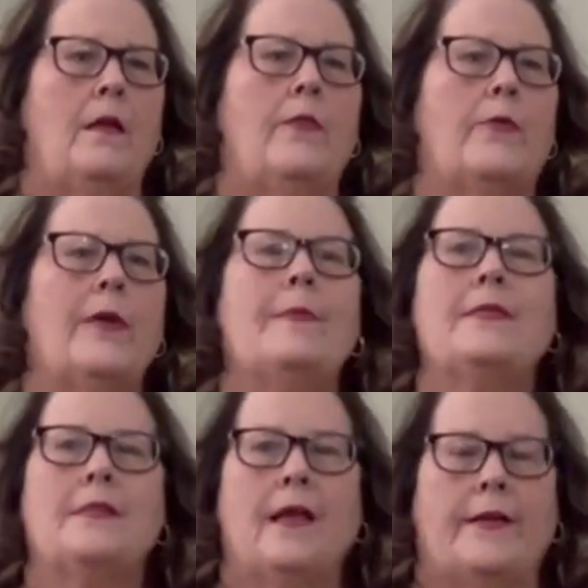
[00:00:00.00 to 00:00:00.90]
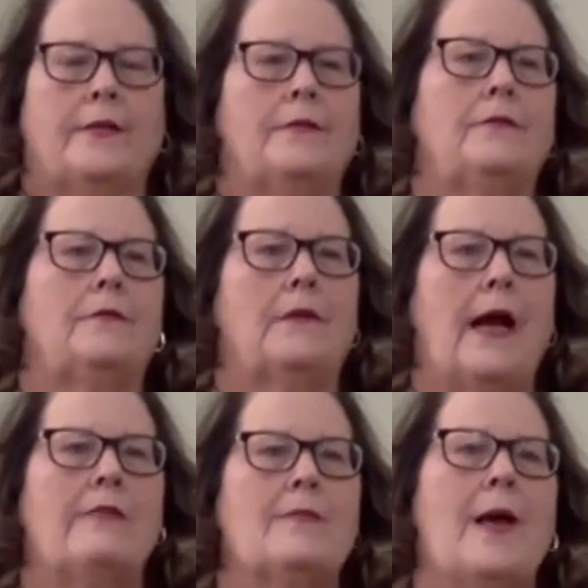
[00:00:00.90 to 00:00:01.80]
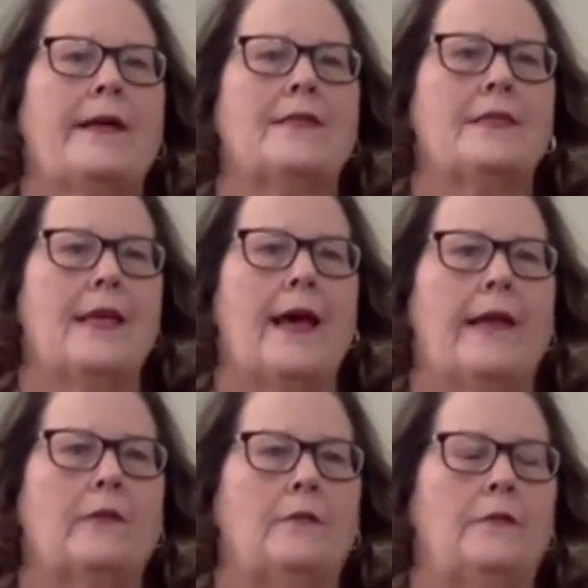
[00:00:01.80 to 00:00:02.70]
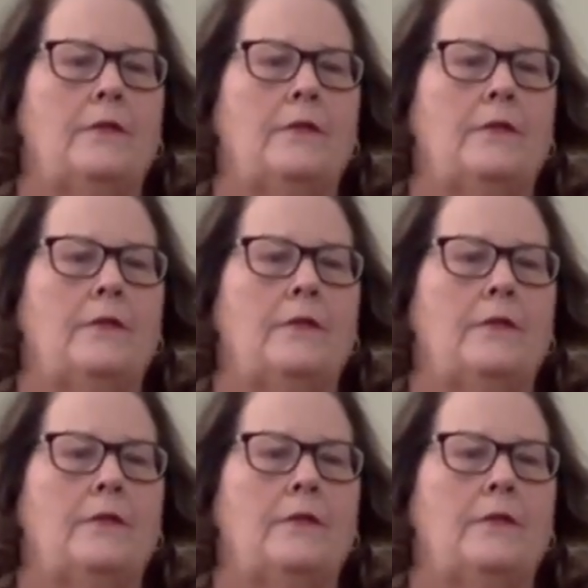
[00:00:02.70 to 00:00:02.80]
3 months later, I was back in Seattle.